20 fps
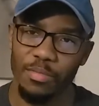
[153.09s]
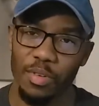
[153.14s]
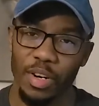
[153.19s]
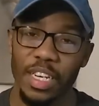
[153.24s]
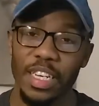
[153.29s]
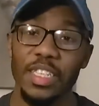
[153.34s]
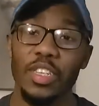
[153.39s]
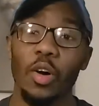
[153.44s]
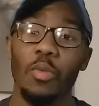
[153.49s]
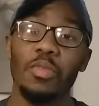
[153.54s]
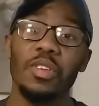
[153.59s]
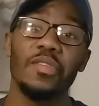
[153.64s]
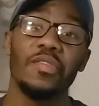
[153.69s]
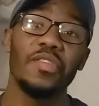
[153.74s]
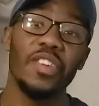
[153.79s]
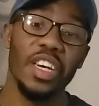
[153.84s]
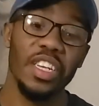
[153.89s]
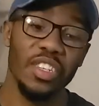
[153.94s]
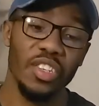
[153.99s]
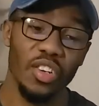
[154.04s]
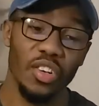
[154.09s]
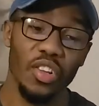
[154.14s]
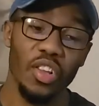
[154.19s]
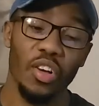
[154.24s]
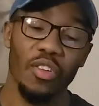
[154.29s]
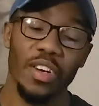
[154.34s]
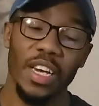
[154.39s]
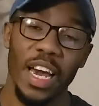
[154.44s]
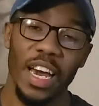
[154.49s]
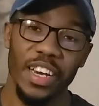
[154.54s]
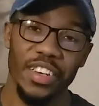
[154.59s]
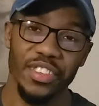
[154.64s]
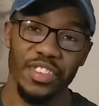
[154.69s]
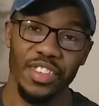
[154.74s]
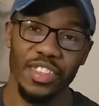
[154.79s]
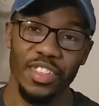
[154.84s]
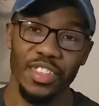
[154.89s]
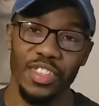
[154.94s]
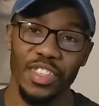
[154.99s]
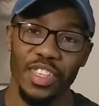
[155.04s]
But he told me vendor
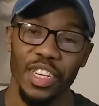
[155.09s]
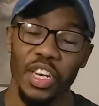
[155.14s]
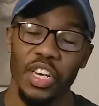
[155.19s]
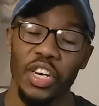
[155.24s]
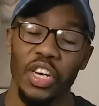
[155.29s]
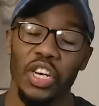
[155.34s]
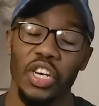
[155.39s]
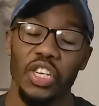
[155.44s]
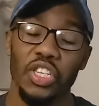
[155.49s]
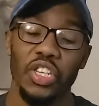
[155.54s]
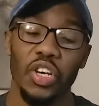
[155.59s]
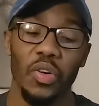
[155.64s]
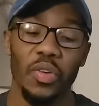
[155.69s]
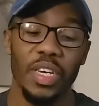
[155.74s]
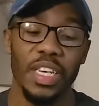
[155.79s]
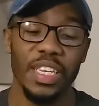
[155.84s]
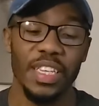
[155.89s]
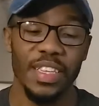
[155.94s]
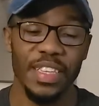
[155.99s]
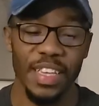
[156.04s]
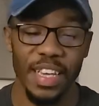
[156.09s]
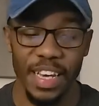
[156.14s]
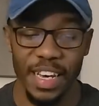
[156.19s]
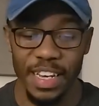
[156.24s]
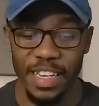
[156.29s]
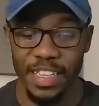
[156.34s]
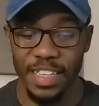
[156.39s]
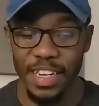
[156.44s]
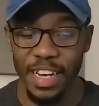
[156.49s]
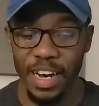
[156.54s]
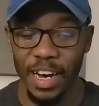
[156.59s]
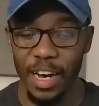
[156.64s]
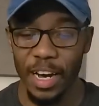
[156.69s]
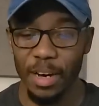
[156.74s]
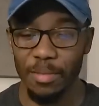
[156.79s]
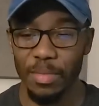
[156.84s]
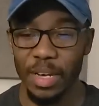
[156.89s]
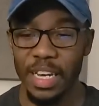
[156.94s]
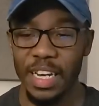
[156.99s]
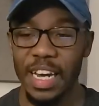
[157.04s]
locations. So he then
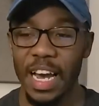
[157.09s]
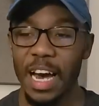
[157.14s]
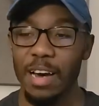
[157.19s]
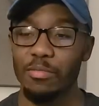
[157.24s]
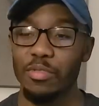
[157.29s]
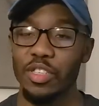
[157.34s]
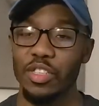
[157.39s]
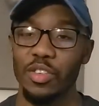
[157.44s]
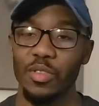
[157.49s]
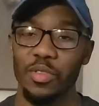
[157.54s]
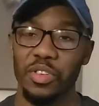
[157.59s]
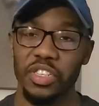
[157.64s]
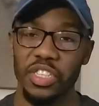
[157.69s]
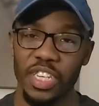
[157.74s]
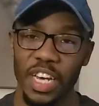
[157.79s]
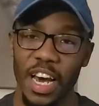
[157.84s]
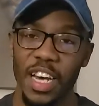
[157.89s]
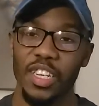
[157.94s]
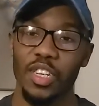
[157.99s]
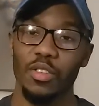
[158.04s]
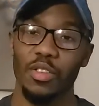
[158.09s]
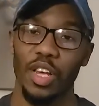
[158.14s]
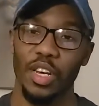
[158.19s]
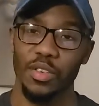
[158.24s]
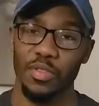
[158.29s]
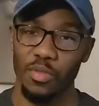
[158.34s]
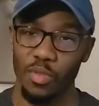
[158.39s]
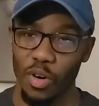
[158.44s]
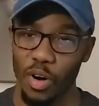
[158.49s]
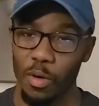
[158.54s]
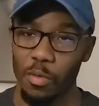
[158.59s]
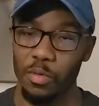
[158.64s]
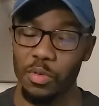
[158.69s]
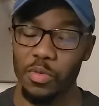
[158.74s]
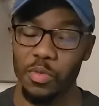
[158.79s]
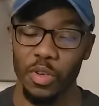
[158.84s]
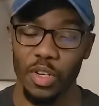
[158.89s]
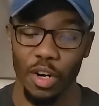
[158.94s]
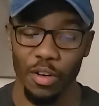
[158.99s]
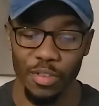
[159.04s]
had gotten me to do a shadow later on,
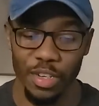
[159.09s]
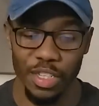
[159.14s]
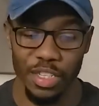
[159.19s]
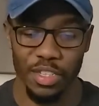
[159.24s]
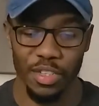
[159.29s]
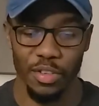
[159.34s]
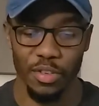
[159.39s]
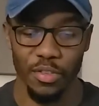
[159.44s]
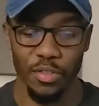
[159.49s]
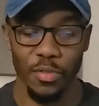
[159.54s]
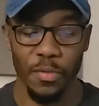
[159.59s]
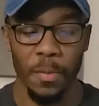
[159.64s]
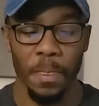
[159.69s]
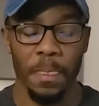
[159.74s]
which we'll go into.